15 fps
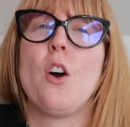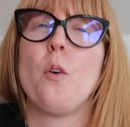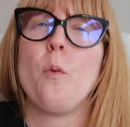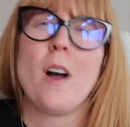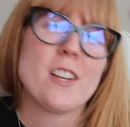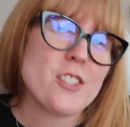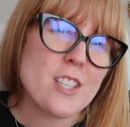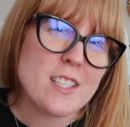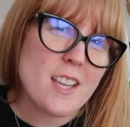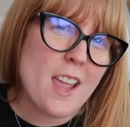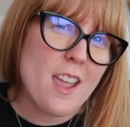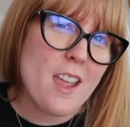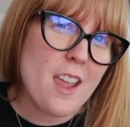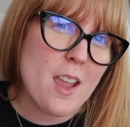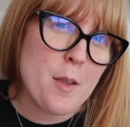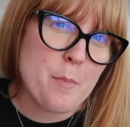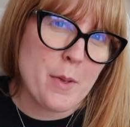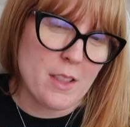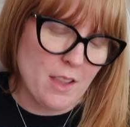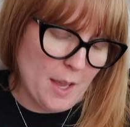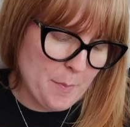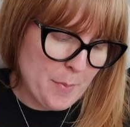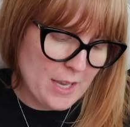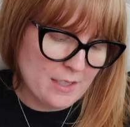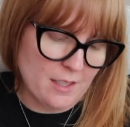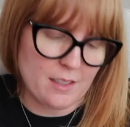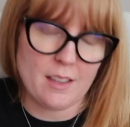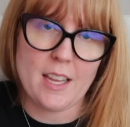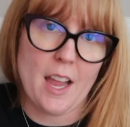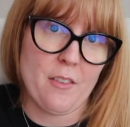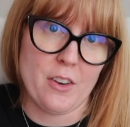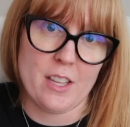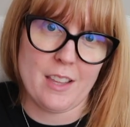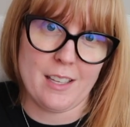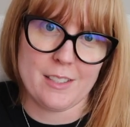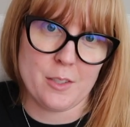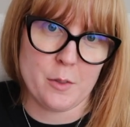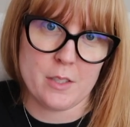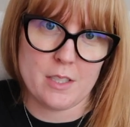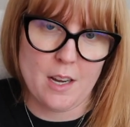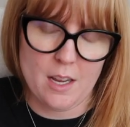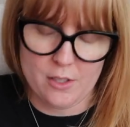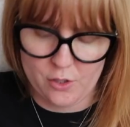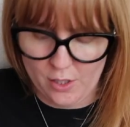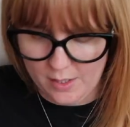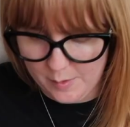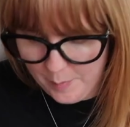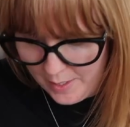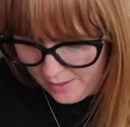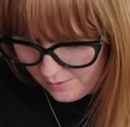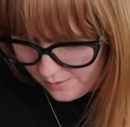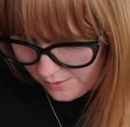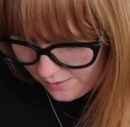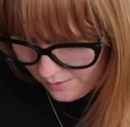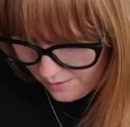washi tape and like basically everything, so it's not just pins.